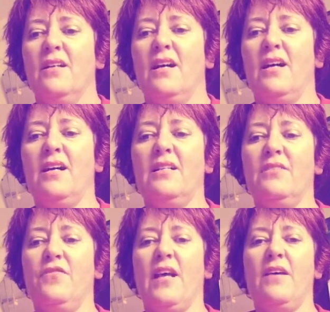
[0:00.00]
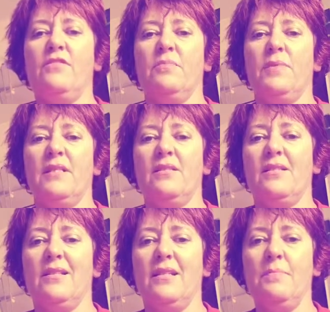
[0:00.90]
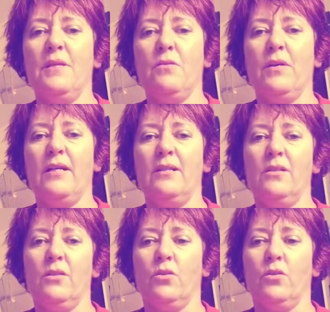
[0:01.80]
And if you haven't been sleeping well,